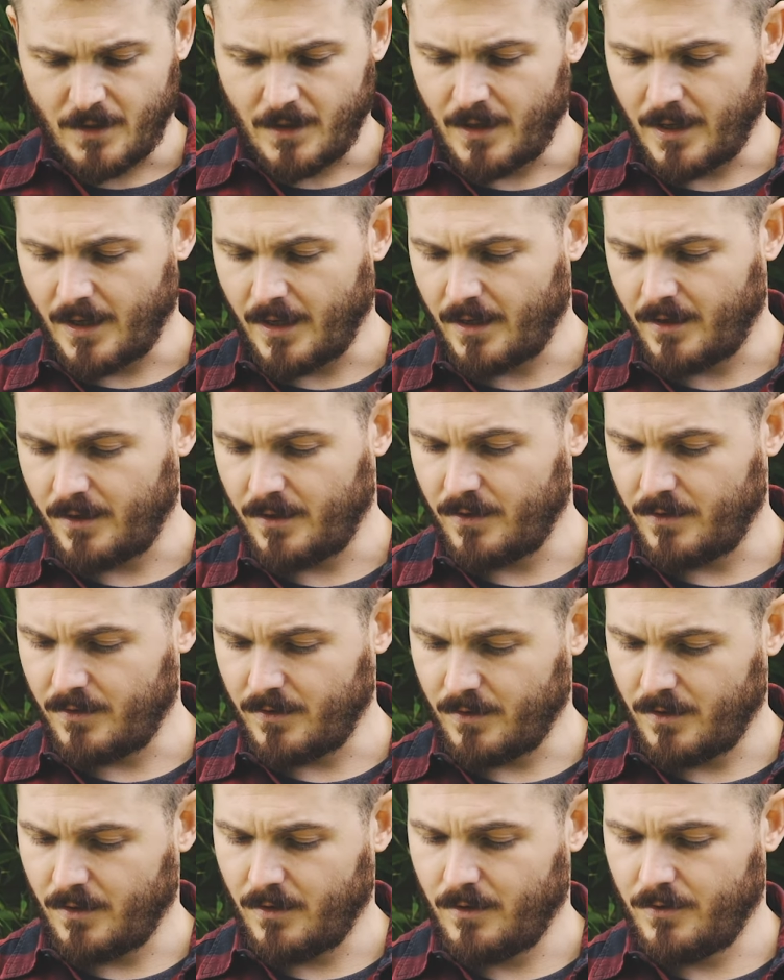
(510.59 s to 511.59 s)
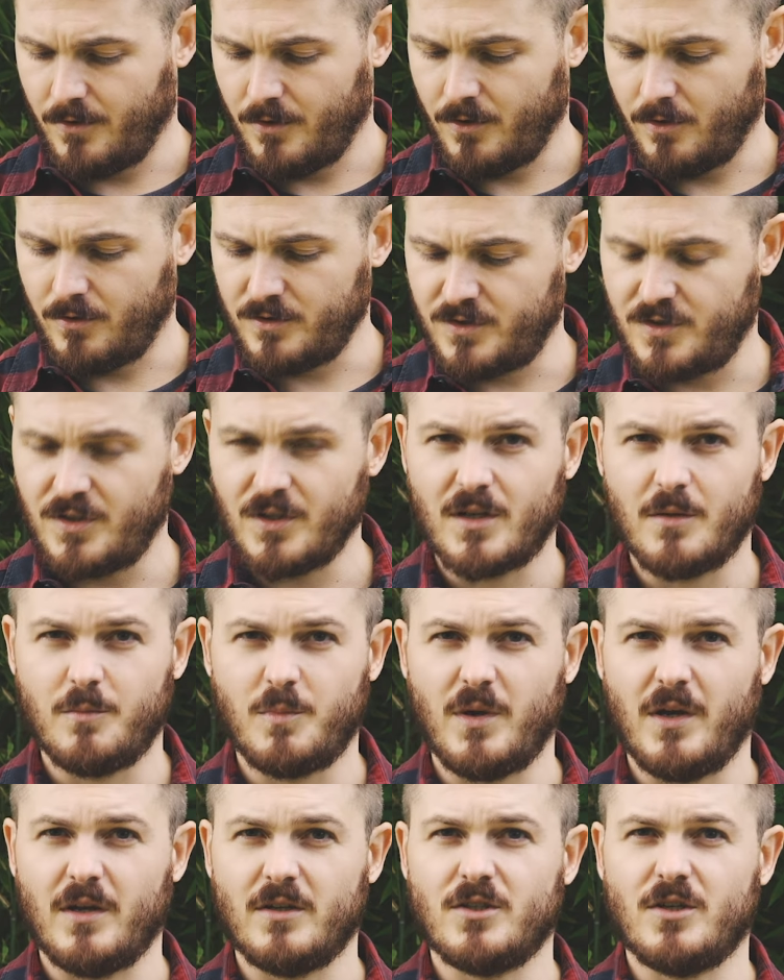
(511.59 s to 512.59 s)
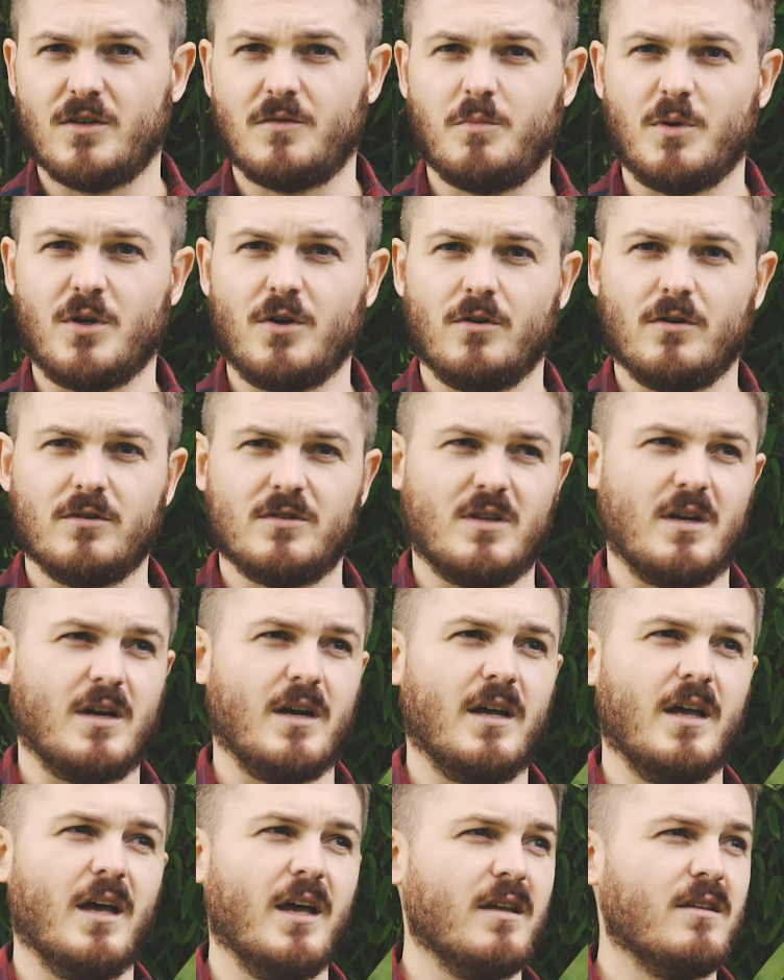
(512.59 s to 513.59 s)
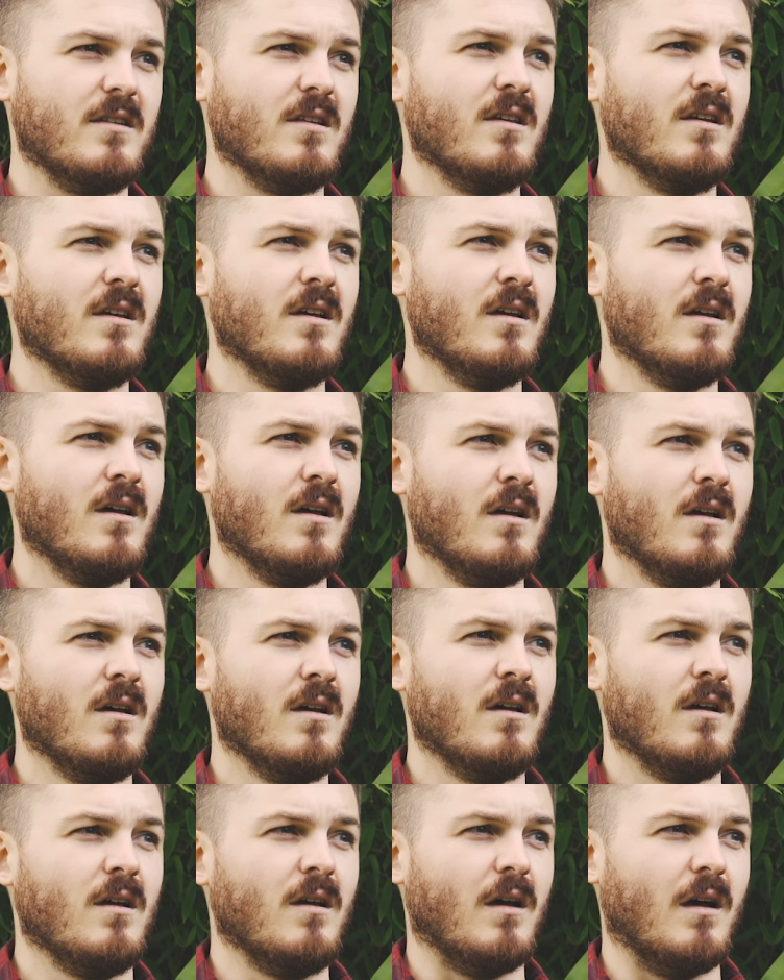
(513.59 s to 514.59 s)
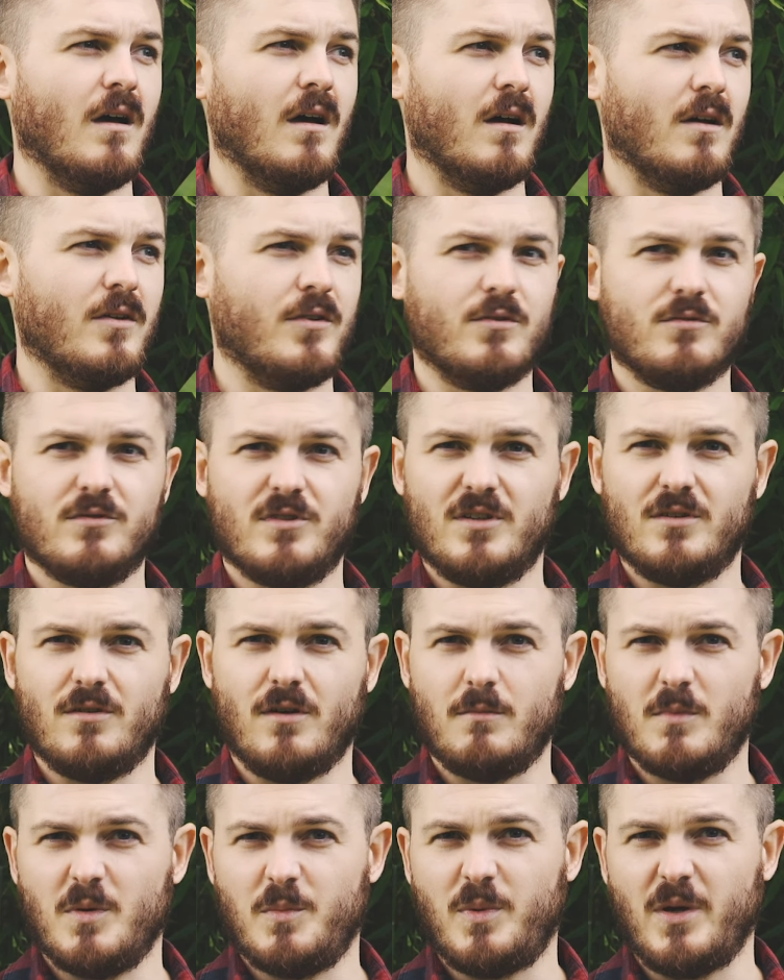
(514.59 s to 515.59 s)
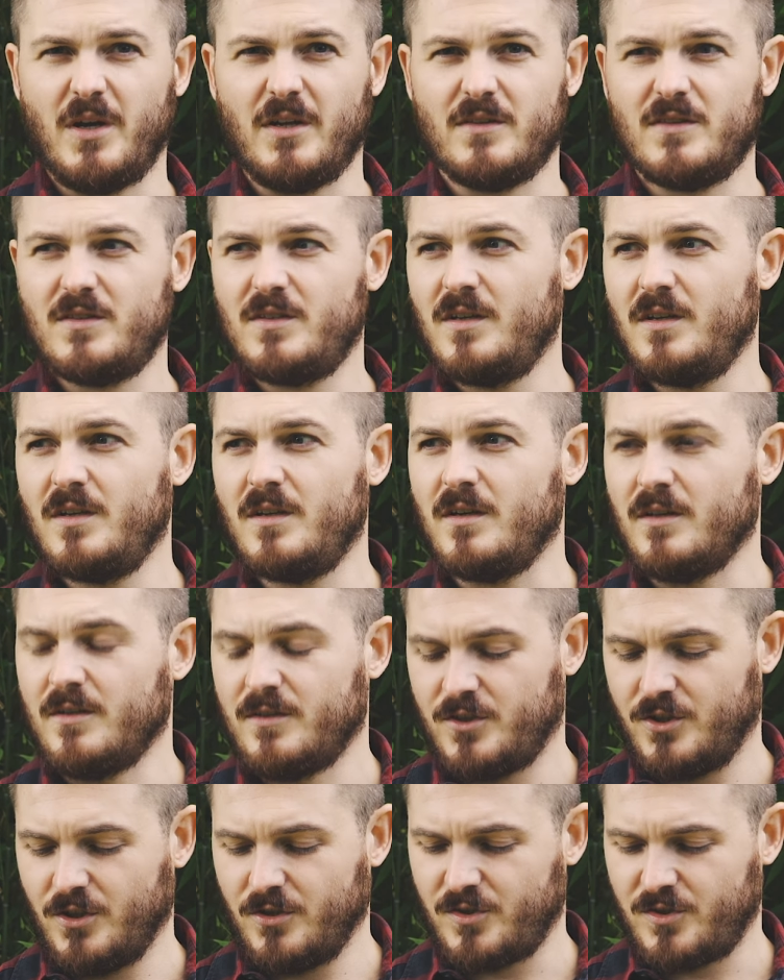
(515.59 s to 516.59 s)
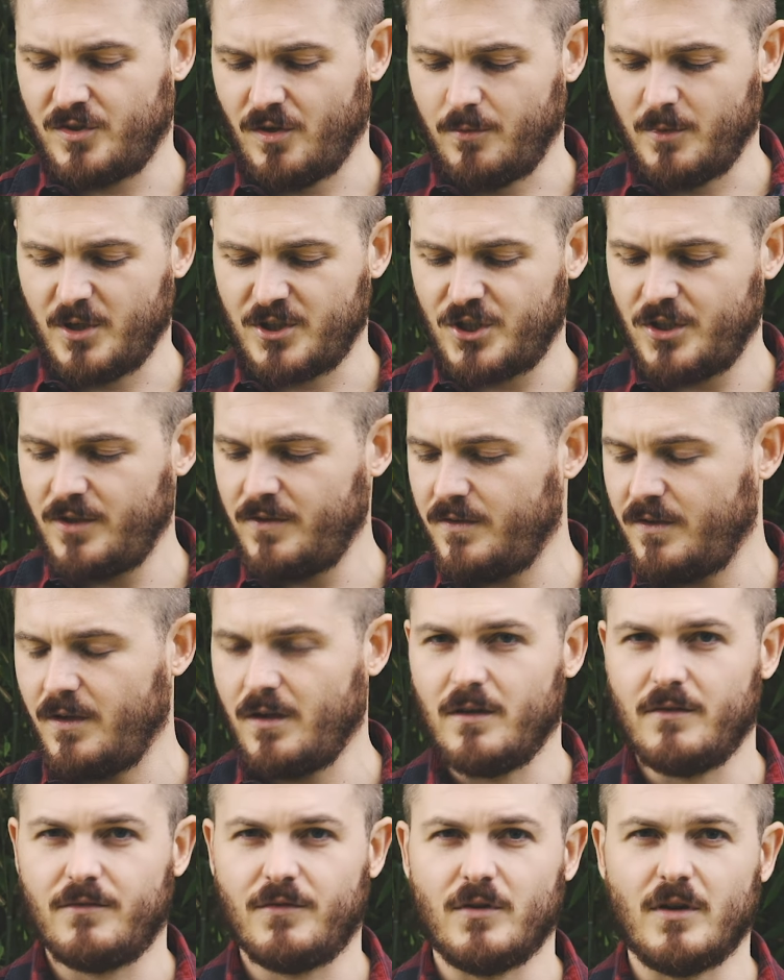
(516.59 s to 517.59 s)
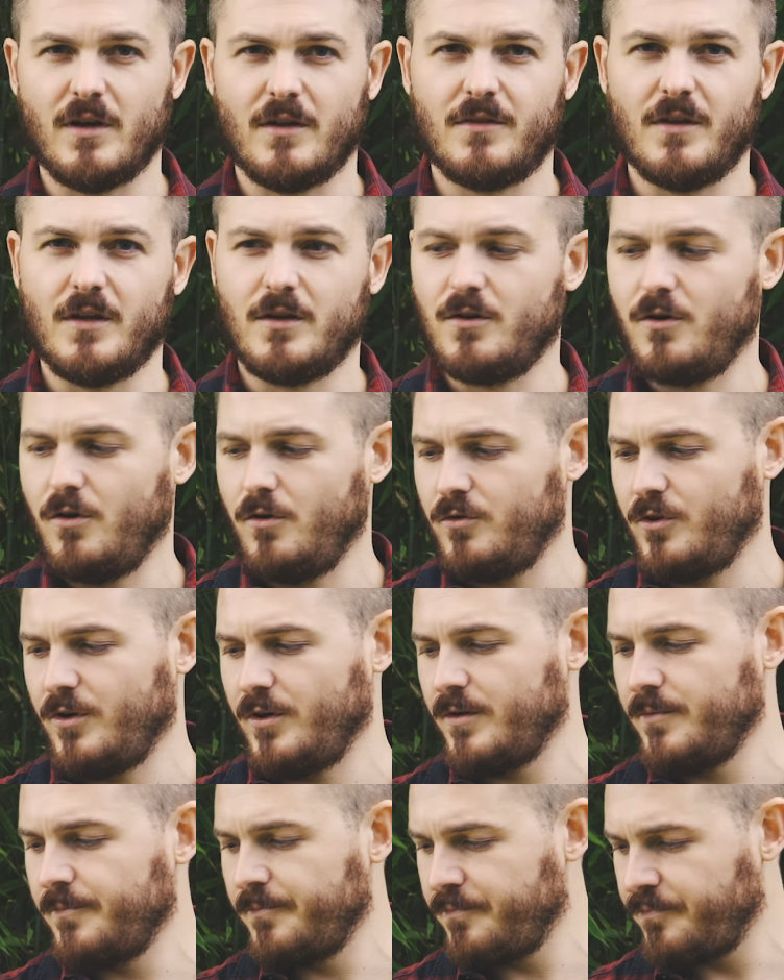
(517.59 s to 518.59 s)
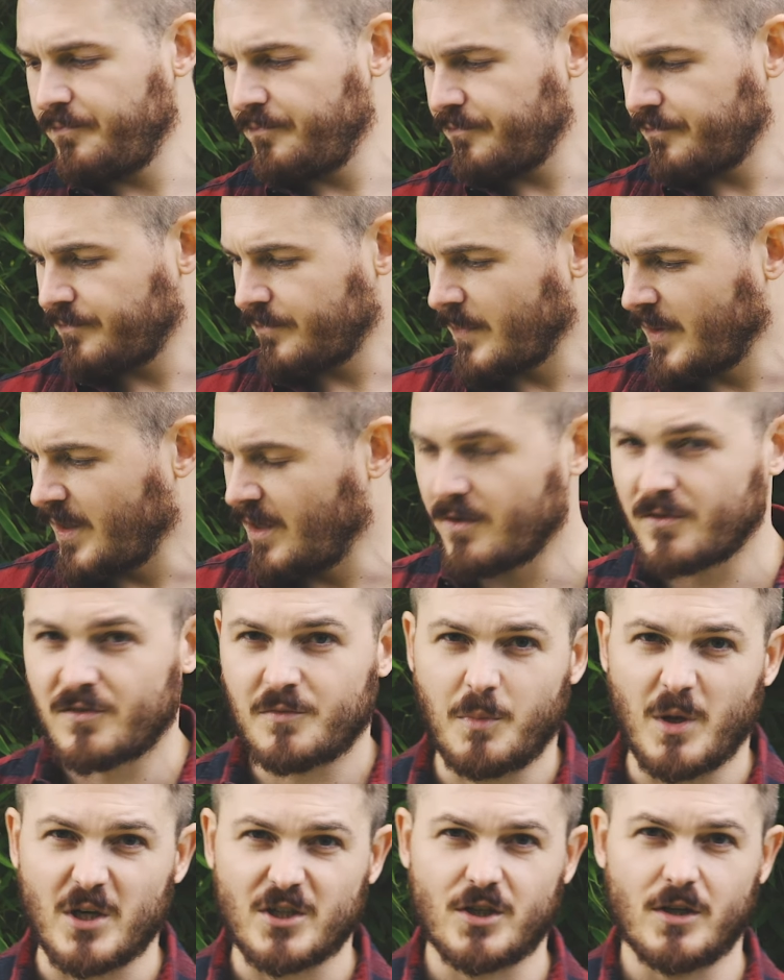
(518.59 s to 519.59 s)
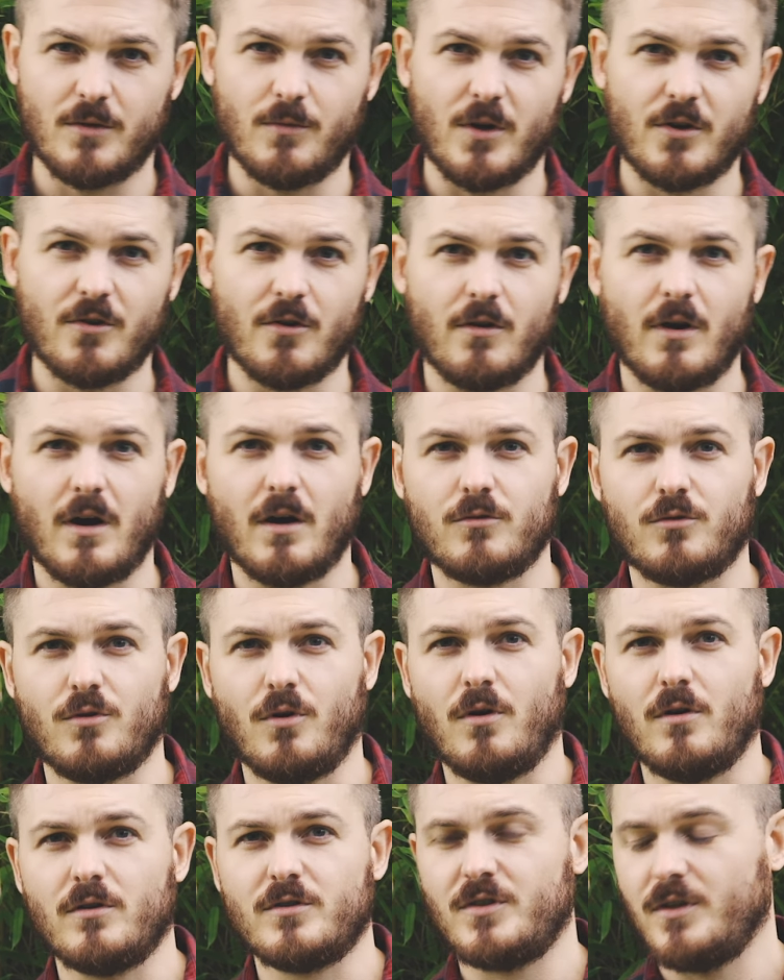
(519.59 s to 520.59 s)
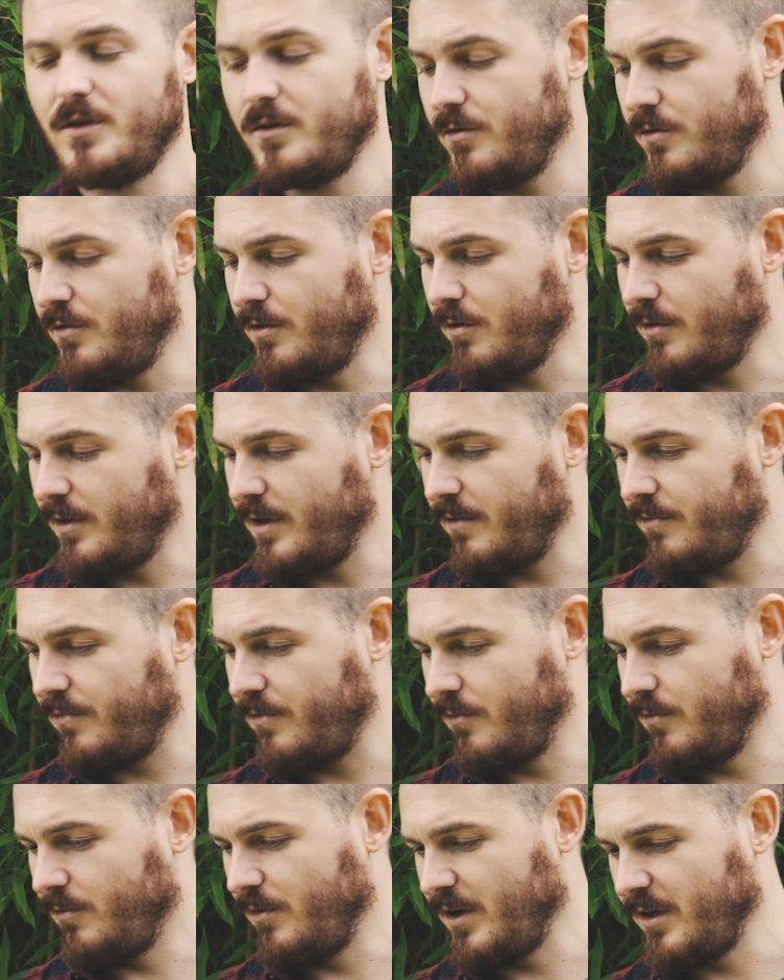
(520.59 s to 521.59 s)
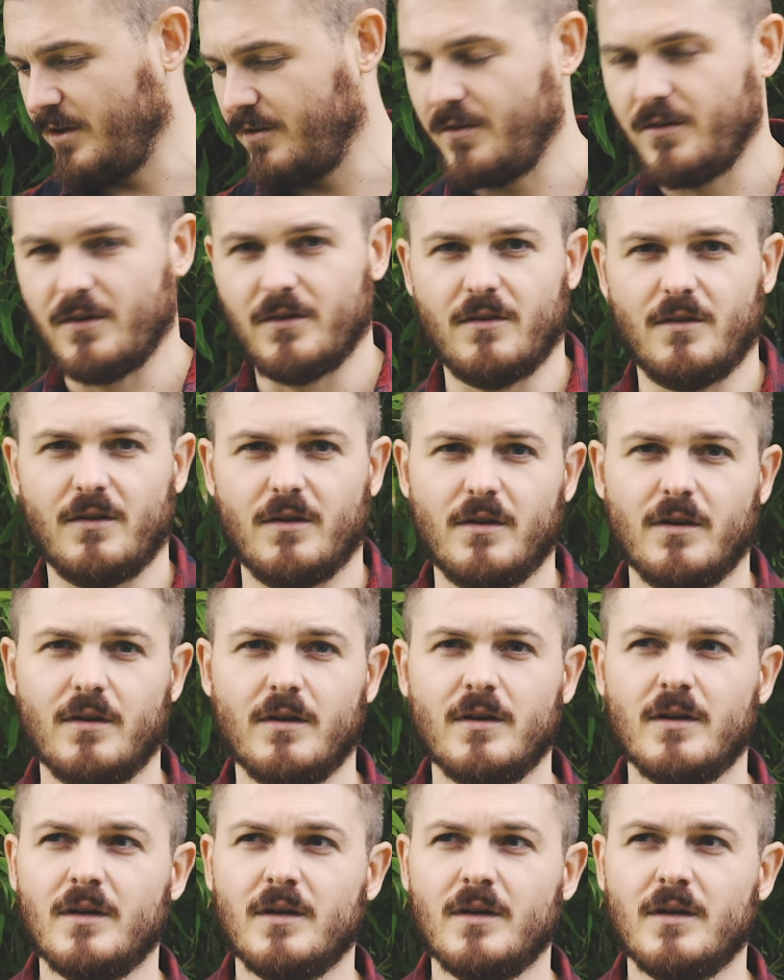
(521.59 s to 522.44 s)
And the non-sticky pan, just because I hate using normal pans. It's just so much easier if you got that coating, especially when you're outdoors and you don't have really